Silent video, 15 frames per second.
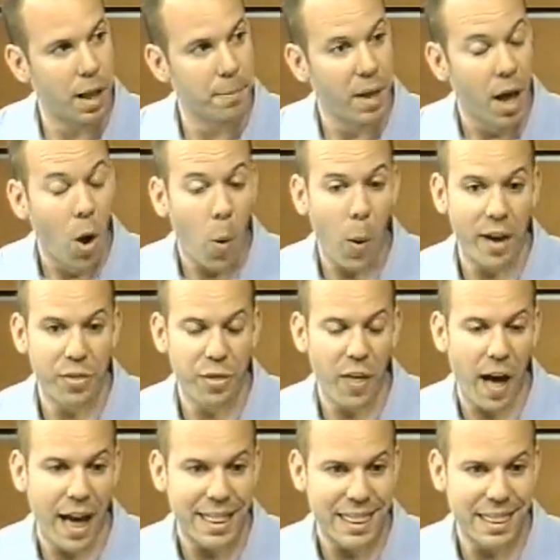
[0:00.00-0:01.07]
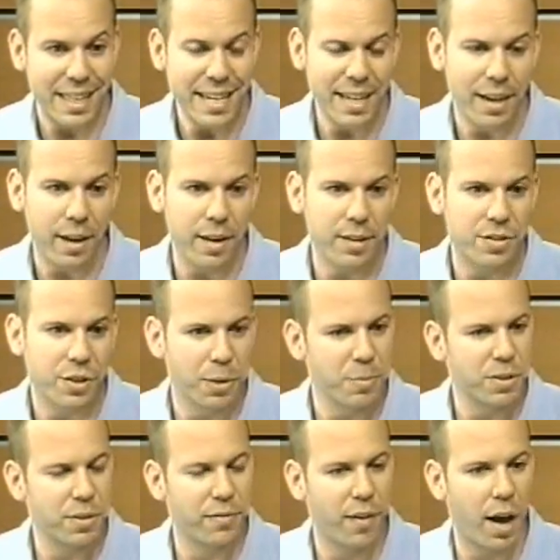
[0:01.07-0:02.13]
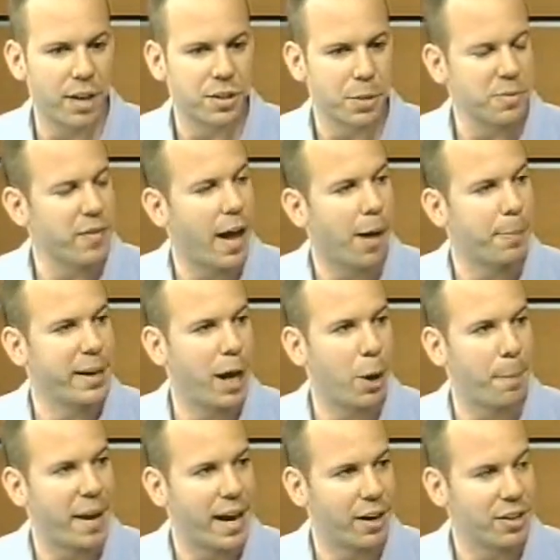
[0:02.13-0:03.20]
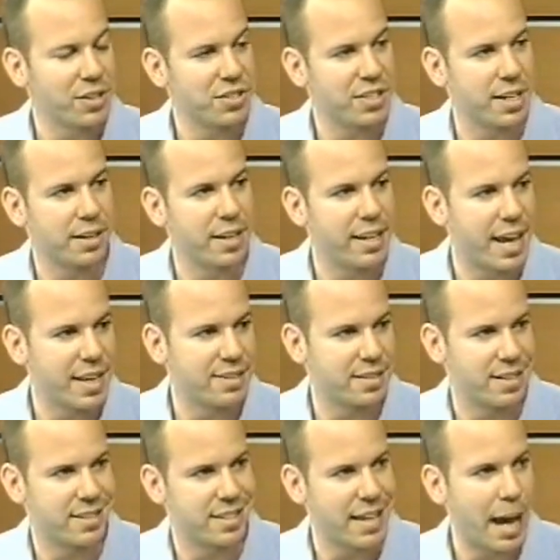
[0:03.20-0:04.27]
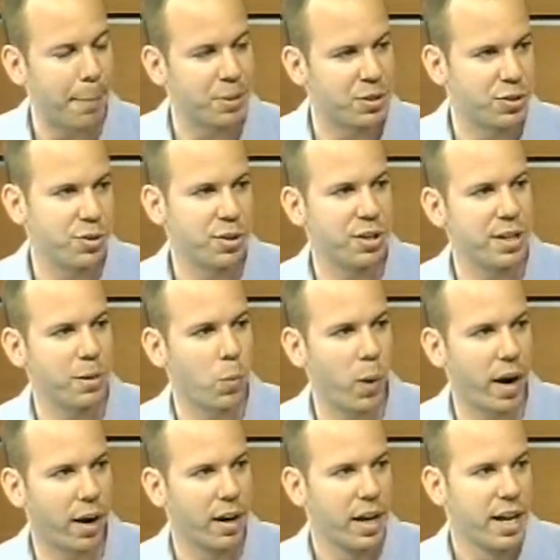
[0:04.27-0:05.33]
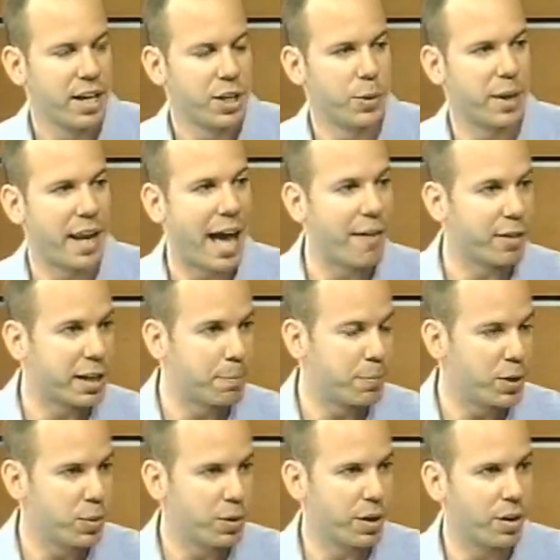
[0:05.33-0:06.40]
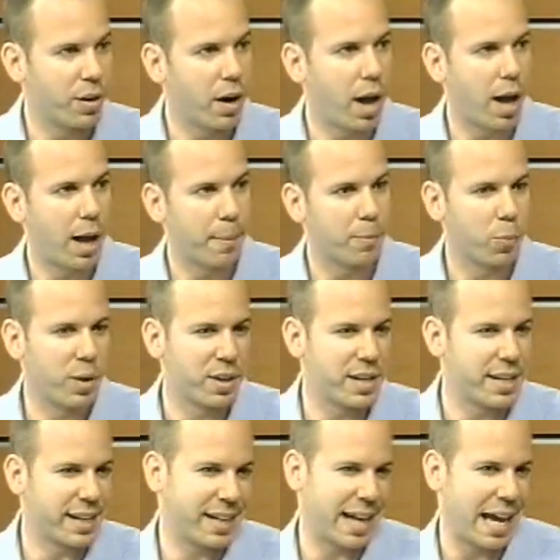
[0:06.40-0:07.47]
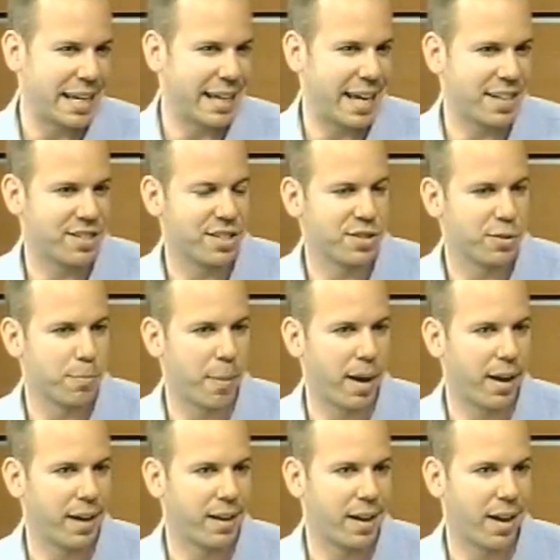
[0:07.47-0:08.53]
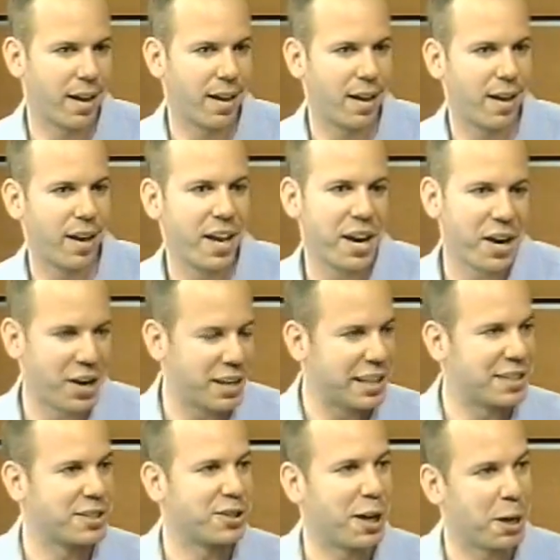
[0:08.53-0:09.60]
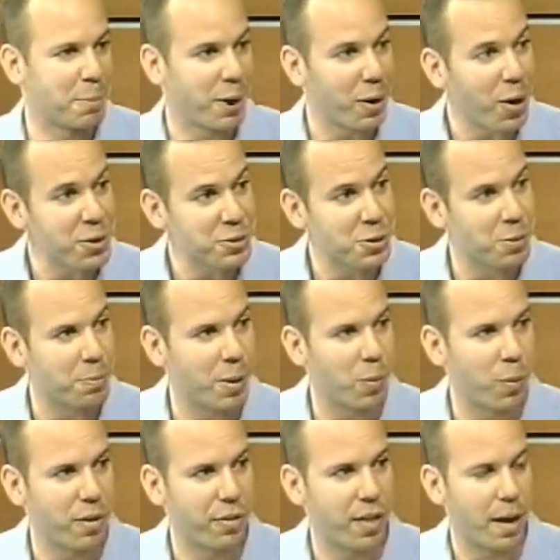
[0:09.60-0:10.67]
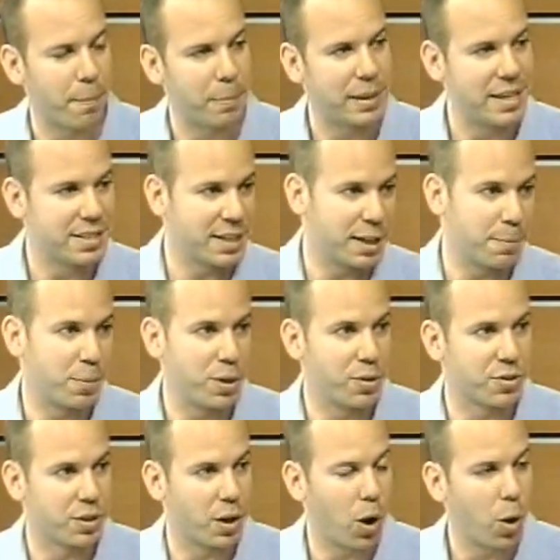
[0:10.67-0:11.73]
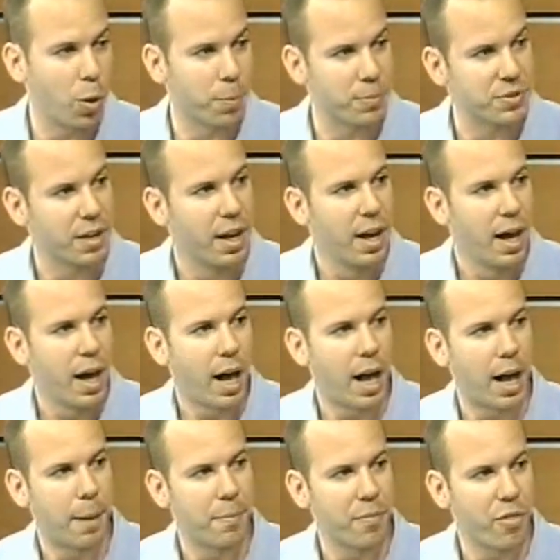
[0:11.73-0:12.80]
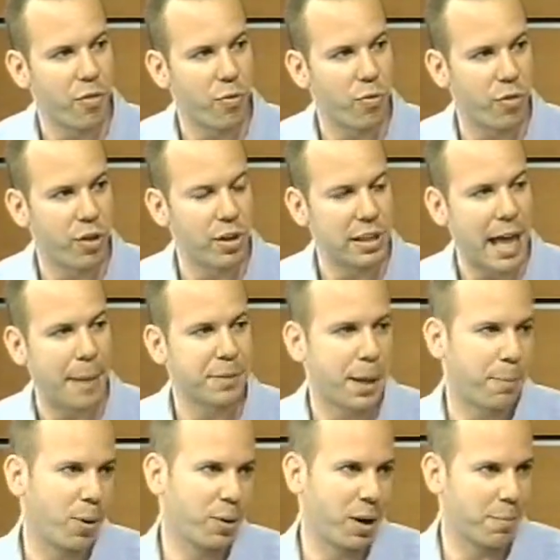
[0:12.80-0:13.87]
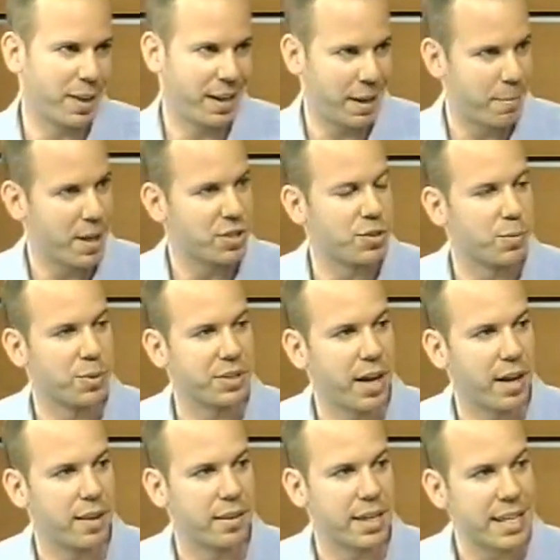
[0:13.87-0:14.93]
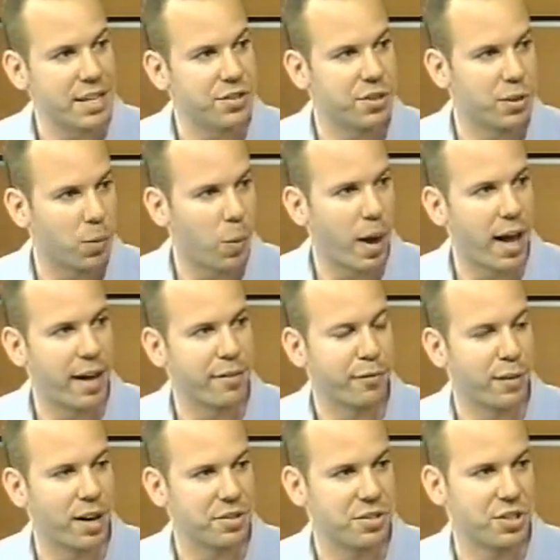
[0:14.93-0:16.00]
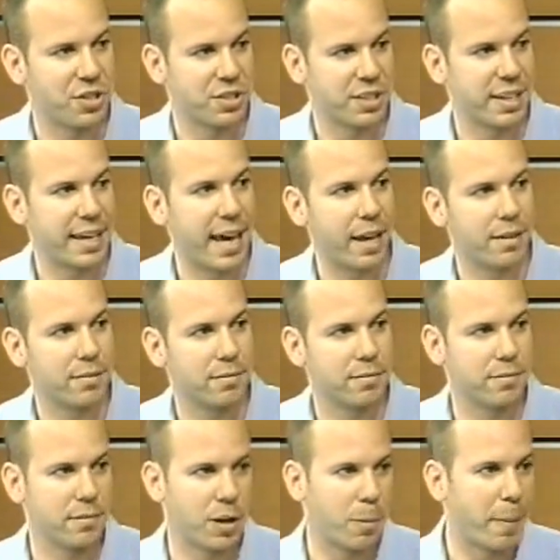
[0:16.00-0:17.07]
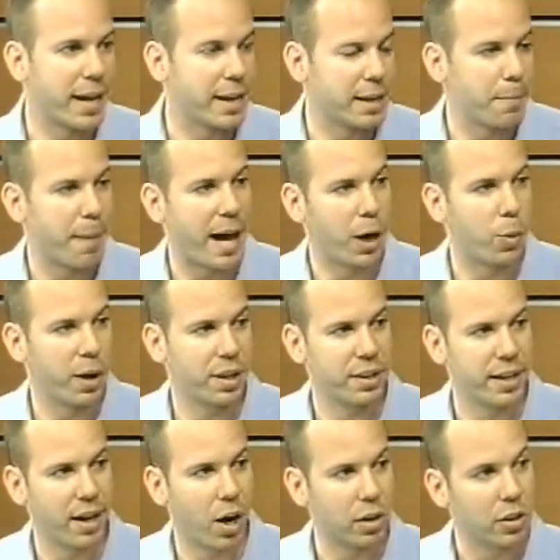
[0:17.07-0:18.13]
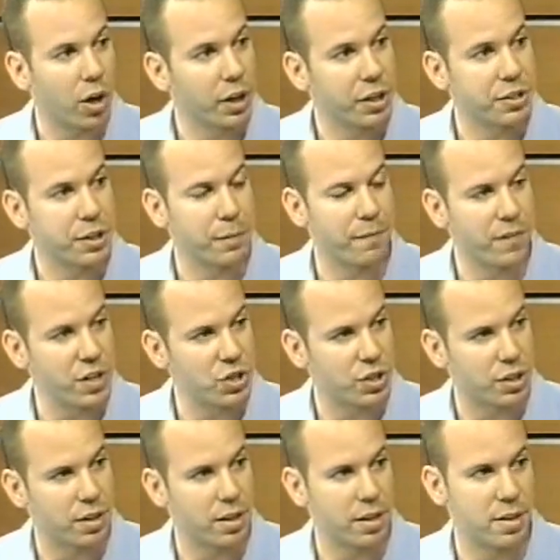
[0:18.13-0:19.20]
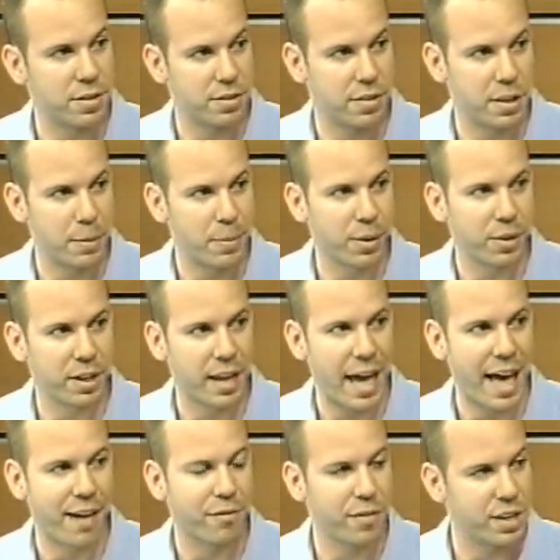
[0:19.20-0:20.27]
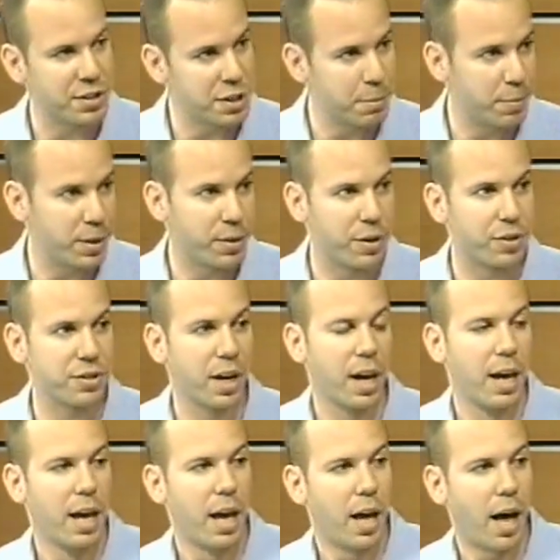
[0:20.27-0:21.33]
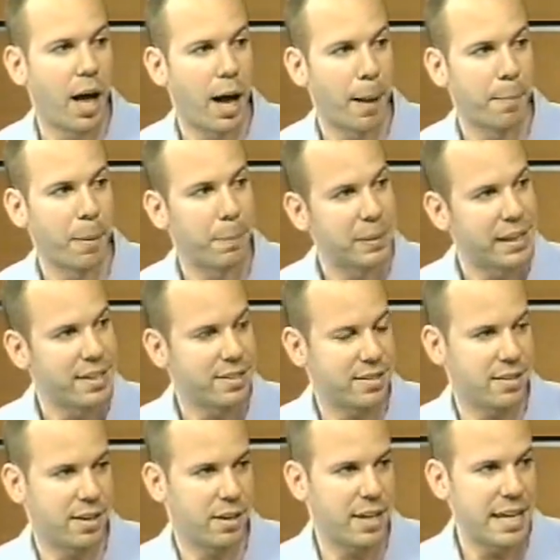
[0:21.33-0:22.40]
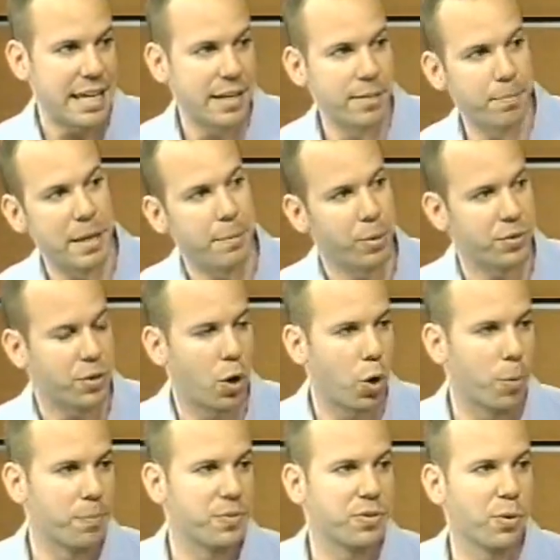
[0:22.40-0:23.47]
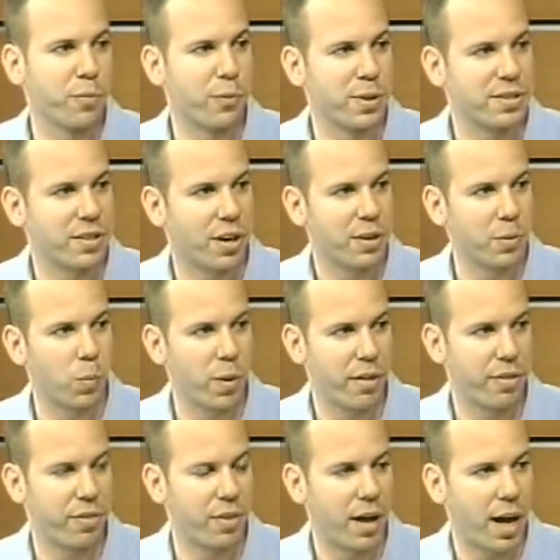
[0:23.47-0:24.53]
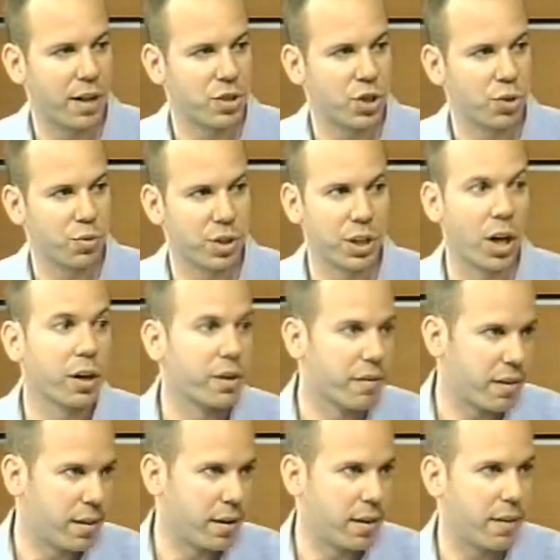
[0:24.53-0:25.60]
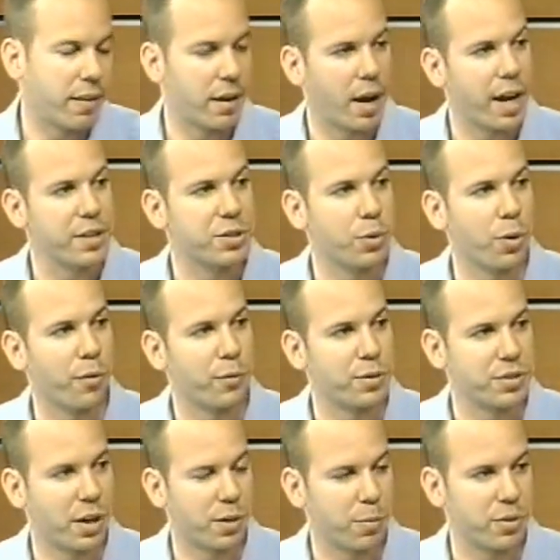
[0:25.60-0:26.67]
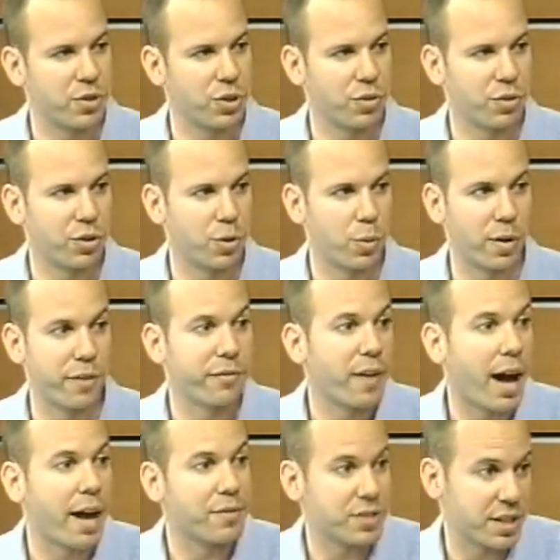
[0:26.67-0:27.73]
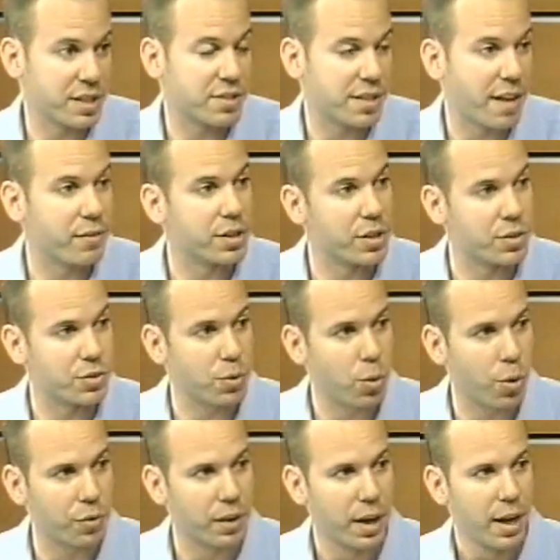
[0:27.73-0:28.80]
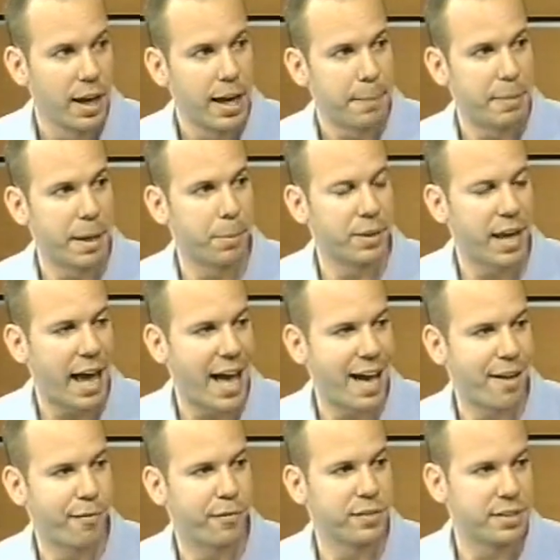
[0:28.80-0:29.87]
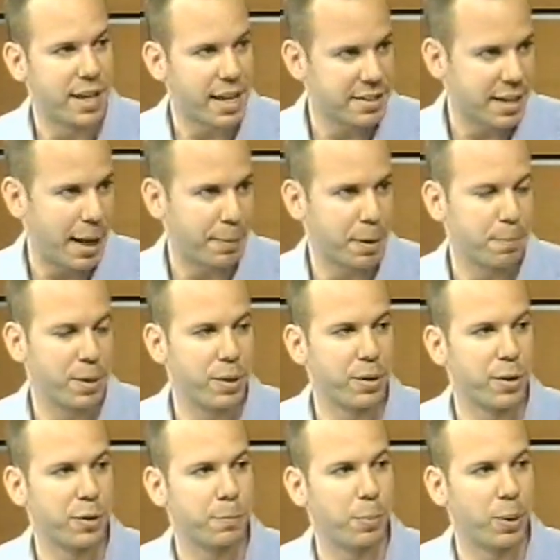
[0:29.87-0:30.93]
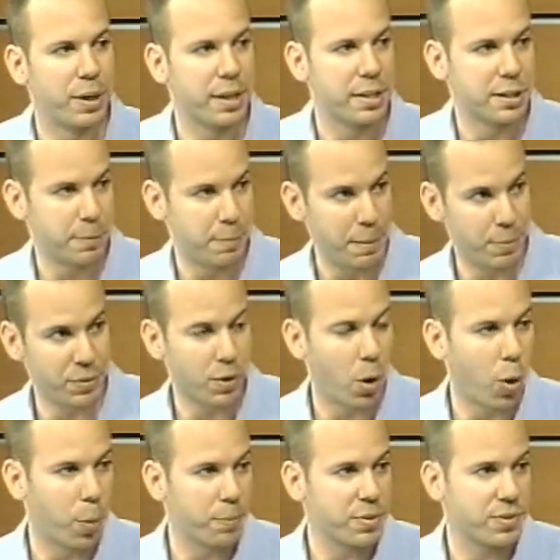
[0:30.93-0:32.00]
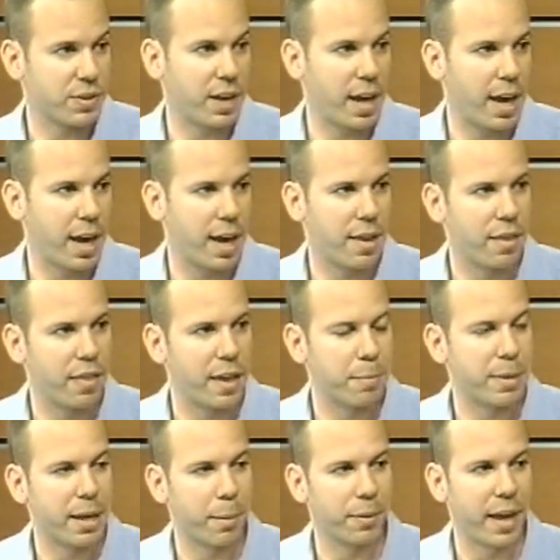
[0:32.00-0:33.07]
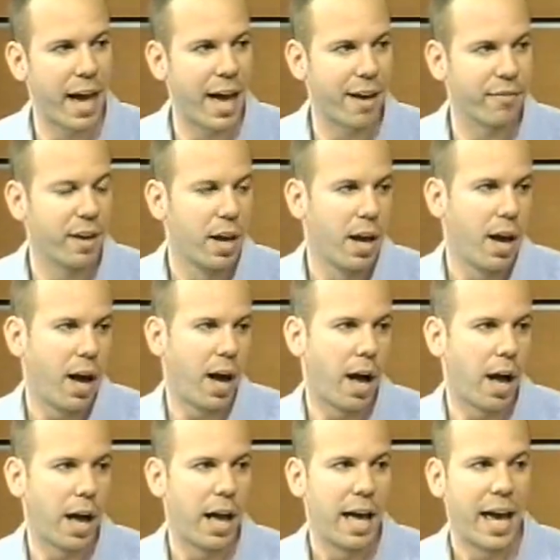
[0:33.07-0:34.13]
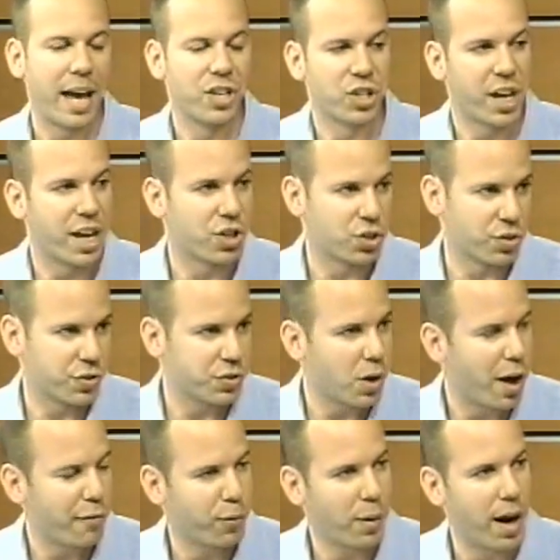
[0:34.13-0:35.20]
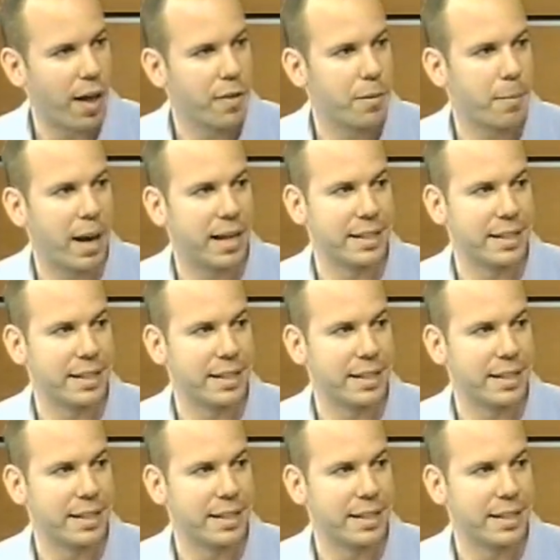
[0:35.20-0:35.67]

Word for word: Um, well, I, I, think in terms of uh, in terms of helping out parents, it, it, has it's the opportunity where you can have a computer um, where and it kind of gets into my uh, an area I'd like to talk about also, but with um, placing computers in homes. Mm -hmm the laptop program, like I mentioned, was kind of the easier way for us to just get you know, make an impact quickly. Our longer term vision is the ability to have these computers, um, but placed in people's homes. So if we started with uh, children younger than, than high school, if we started with children who are five, six, seven years old, be able to have desktop computers put into people's homes and they'd be able to have uh, educational software on them.